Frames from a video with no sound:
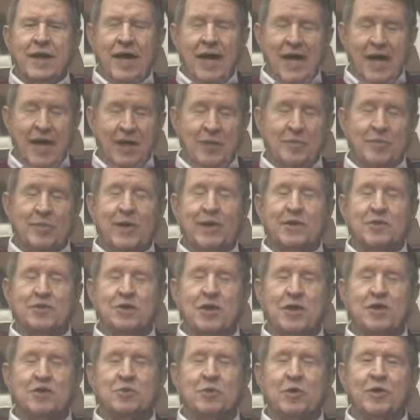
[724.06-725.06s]
Hey, Big
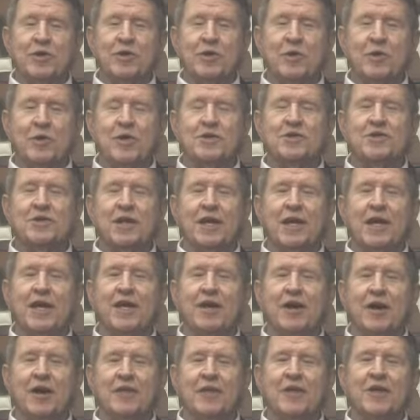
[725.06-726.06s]
Josh with you once
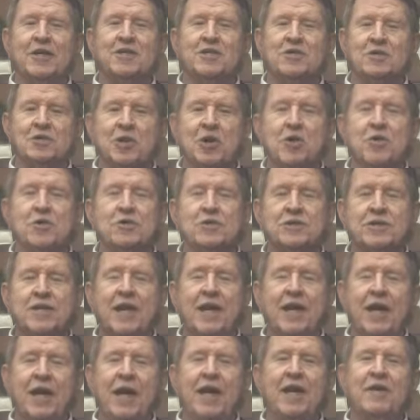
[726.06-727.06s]
again on this
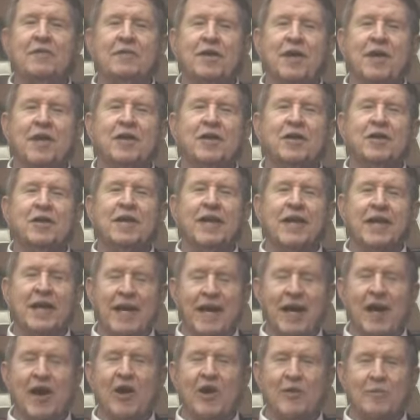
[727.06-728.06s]
Thursday evening,
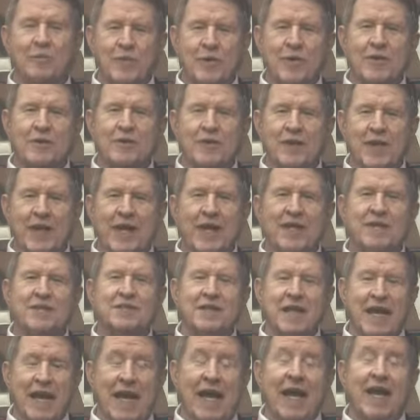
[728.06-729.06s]
looking at our
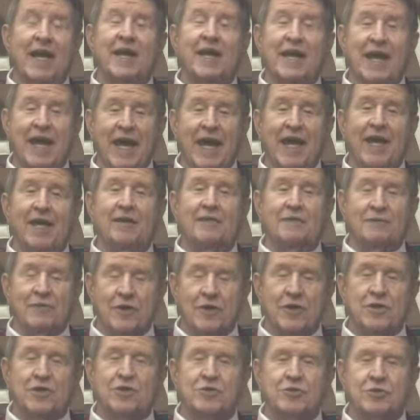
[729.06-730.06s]
birthdays and
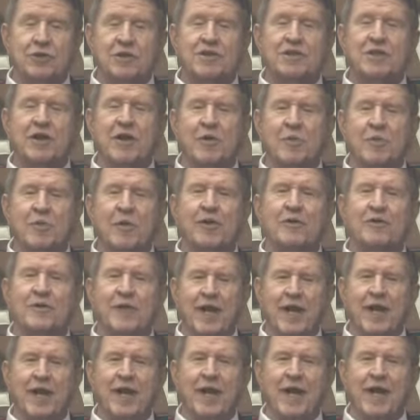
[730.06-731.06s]
anniversaries. Our
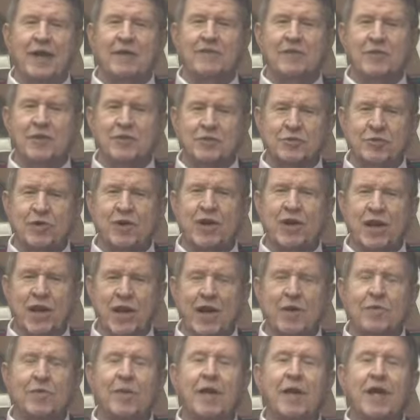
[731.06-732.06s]
birthday and anniversary
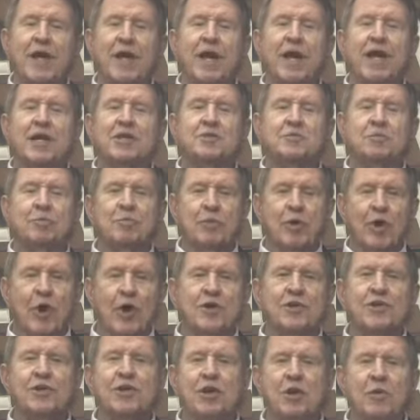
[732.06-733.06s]
club is
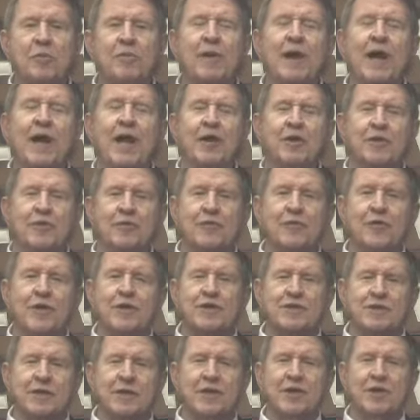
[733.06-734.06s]
brought to you by your
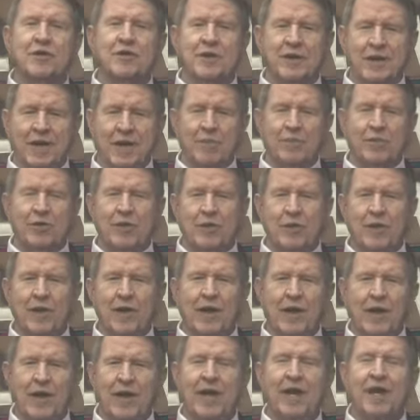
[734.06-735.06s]
friends here at
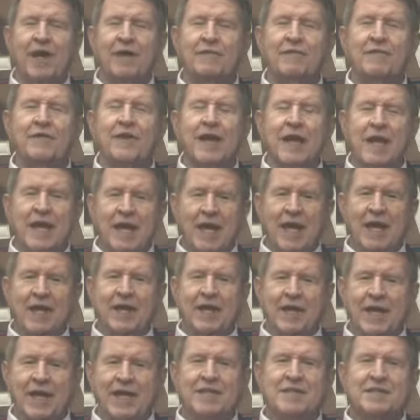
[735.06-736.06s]
WLAF
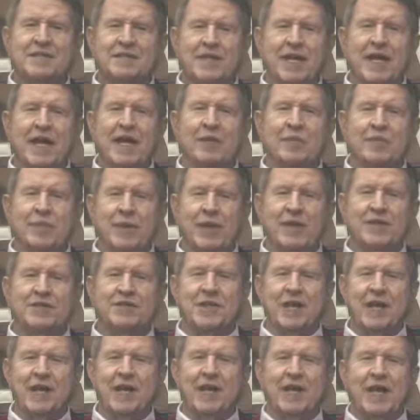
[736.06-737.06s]
and Eastside
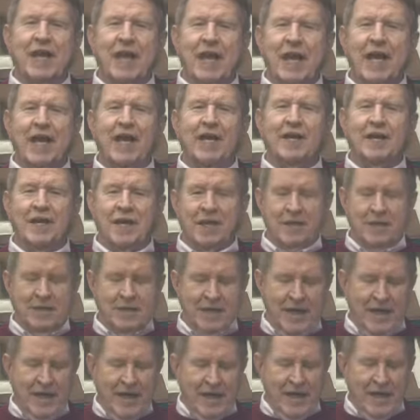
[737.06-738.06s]
Pizza
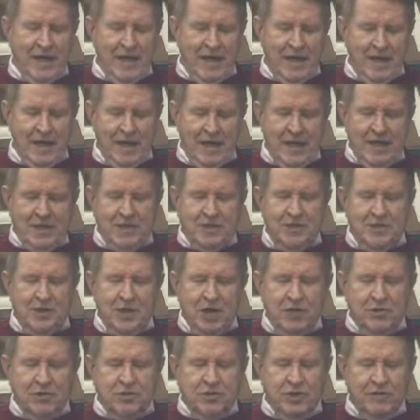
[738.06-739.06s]
and Deli.
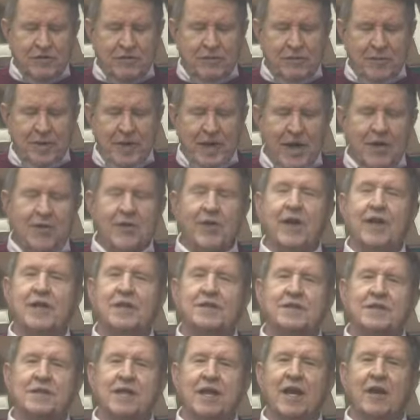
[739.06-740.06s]
Joseph
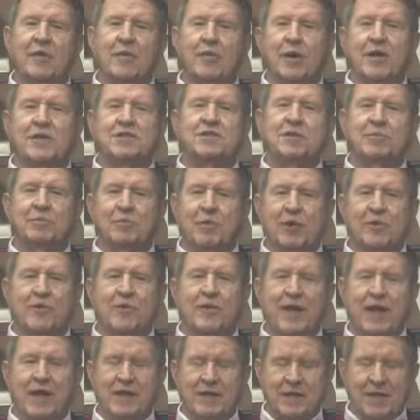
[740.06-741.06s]
Marion celebrates a
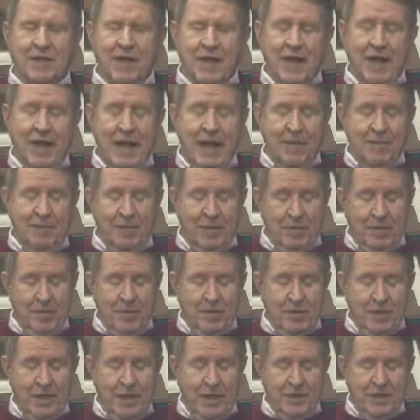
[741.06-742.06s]
birthday today. Happy
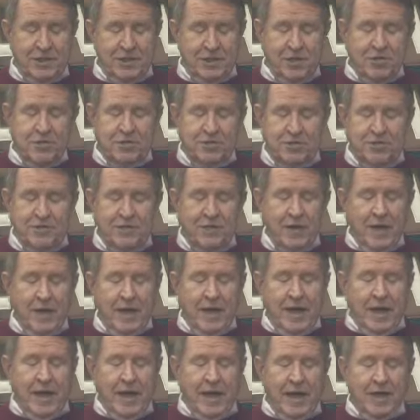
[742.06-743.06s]
birthday, Joseph.
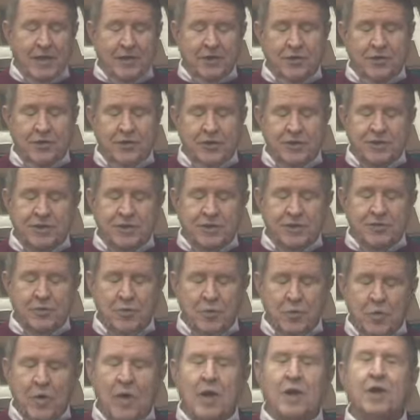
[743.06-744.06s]
And
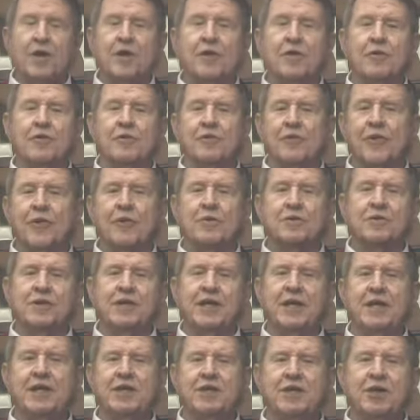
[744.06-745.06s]
Kristen Rucker,
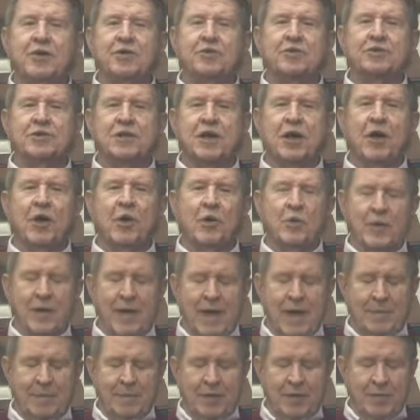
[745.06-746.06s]
13 years
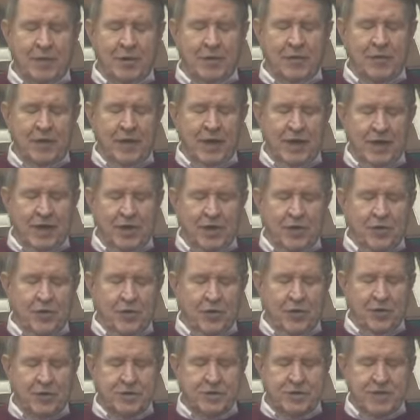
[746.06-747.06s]
old. Happy birthday to you,
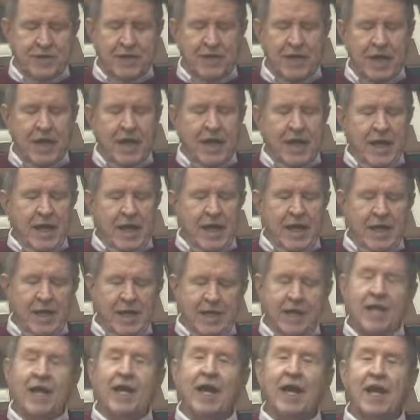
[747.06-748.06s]
Kristen.
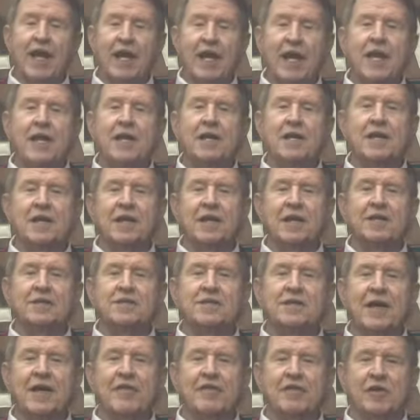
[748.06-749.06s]
Kelly England
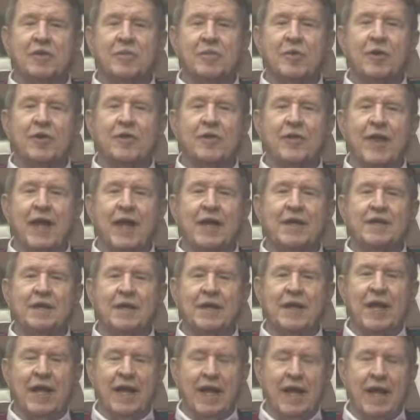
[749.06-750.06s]
is having a birthday
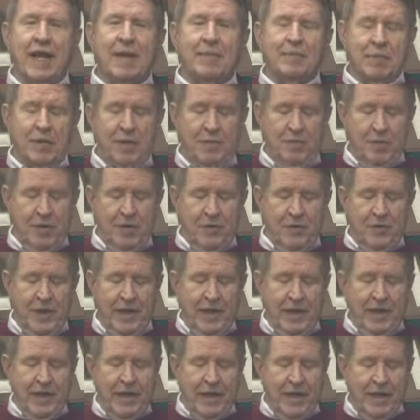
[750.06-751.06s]
today. Happy
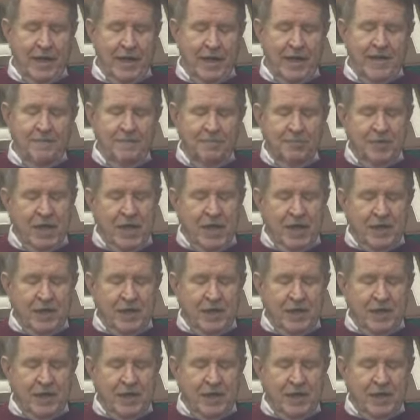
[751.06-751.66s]
birthday, Kelly.